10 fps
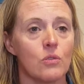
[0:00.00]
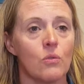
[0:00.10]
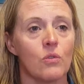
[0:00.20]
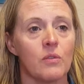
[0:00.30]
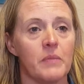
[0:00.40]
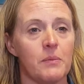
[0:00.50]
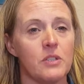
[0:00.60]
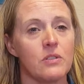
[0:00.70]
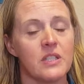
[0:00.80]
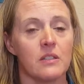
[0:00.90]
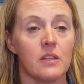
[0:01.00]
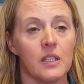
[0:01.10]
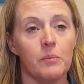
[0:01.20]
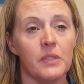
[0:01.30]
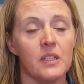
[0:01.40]
or maybe you still
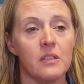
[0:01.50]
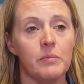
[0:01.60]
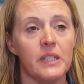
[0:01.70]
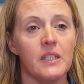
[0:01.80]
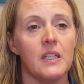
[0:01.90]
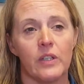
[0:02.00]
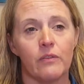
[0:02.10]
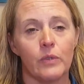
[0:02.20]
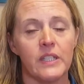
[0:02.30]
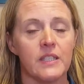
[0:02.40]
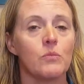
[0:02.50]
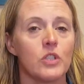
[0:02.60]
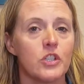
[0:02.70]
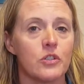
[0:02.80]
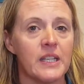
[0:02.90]
limp a little bit. If we did more
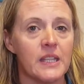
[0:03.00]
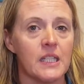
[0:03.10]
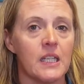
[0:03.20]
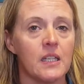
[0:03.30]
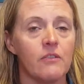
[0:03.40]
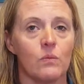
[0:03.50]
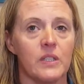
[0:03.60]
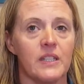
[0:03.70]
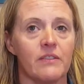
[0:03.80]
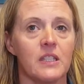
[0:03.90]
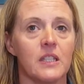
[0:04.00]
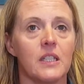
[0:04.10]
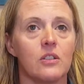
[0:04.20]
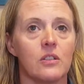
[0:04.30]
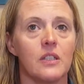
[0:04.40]
strengthening, we definitely
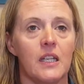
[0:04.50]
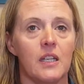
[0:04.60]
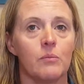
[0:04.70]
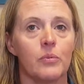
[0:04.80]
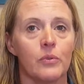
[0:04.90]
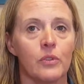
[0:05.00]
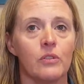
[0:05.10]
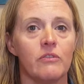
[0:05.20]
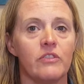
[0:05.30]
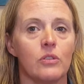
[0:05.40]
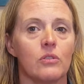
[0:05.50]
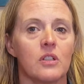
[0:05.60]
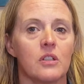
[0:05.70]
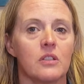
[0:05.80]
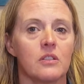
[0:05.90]
could improve
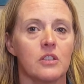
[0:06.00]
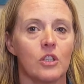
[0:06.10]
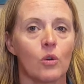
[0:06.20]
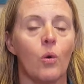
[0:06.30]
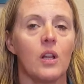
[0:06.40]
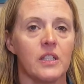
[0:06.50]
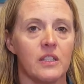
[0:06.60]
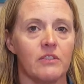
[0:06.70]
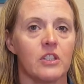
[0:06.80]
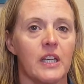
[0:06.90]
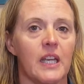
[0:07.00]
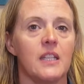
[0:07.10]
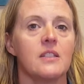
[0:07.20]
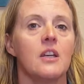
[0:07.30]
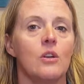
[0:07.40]
your quality of your gait,
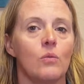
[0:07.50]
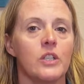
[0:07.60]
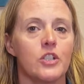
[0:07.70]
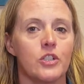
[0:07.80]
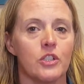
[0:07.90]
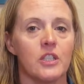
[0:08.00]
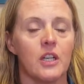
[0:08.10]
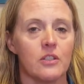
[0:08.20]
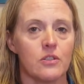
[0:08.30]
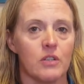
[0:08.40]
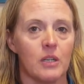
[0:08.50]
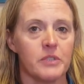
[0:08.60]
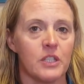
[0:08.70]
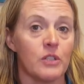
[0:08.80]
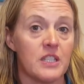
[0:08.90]
which should also help
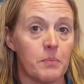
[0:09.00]
decrease